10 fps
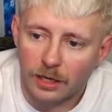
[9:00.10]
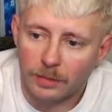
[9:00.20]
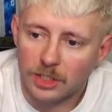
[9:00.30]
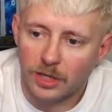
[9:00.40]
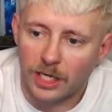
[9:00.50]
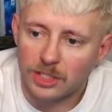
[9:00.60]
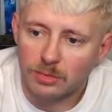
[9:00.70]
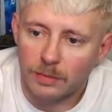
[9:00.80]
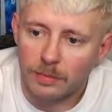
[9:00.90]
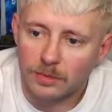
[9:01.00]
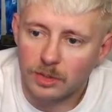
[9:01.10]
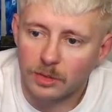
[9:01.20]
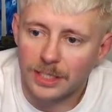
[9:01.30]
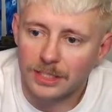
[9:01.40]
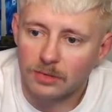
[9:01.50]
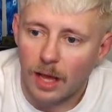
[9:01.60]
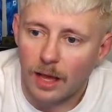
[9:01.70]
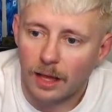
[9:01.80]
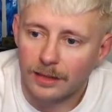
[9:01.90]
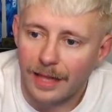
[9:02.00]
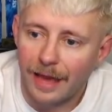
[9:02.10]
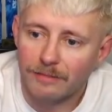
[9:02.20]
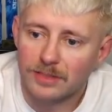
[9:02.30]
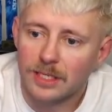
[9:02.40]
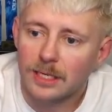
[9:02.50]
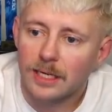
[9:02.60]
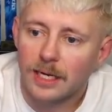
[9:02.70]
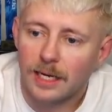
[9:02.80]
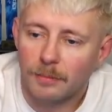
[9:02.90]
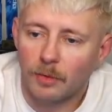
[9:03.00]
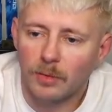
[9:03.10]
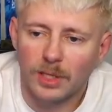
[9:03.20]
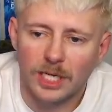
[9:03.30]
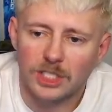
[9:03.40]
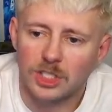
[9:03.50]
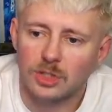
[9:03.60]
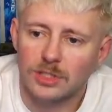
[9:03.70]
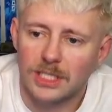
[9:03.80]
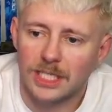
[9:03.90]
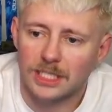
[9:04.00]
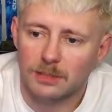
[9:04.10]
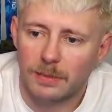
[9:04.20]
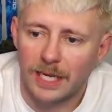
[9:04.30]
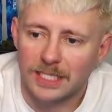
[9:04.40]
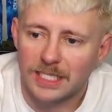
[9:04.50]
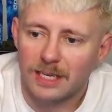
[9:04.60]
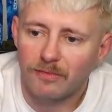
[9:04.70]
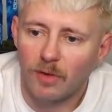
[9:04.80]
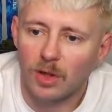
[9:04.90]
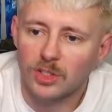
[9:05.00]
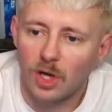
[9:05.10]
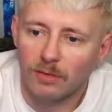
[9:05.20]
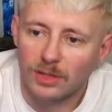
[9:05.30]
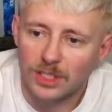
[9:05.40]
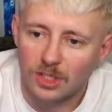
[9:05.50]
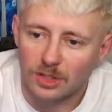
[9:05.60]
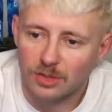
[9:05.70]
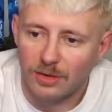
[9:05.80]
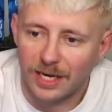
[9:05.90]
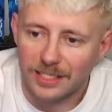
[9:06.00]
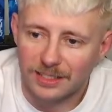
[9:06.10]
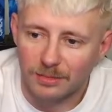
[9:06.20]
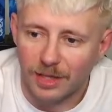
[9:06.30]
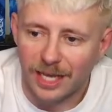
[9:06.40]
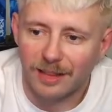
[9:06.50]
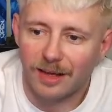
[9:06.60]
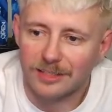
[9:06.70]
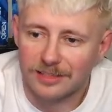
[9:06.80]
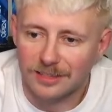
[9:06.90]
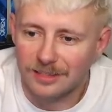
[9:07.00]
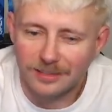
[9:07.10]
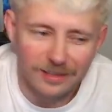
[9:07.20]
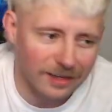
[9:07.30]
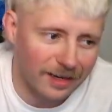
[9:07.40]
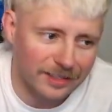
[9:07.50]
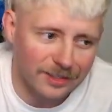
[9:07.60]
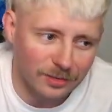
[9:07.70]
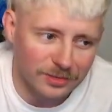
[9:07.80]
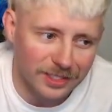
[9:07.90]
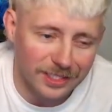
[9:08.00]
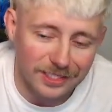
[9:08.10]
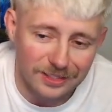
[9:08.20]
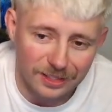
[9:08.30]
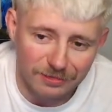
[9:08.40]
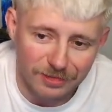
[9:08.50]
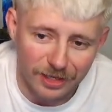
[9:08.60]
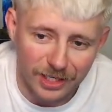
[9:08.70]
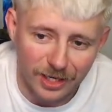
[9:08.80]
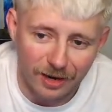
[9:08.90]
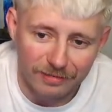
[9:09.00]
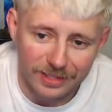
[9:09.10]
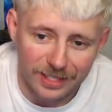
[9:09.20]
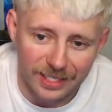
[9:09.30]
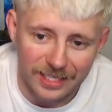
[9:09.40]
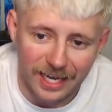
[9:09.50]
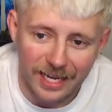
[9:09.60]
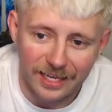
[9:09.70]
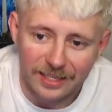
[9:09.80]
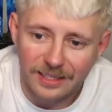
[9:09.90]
I'm going to try and sweep him to his left. But really, I just use it to get space. He falls over. He starts threatening some leg locks that I don't think he's very confident in yet.